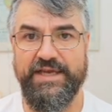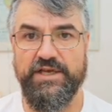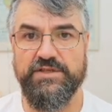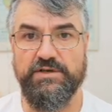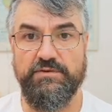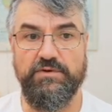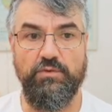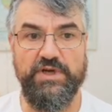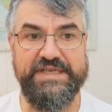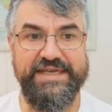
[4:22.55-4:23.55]
So
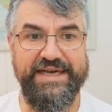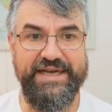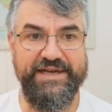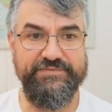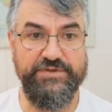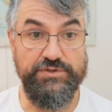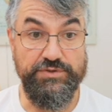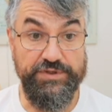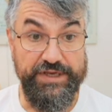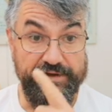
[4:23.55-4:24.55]
what I have to do
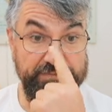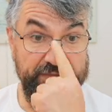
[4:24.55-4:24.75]
here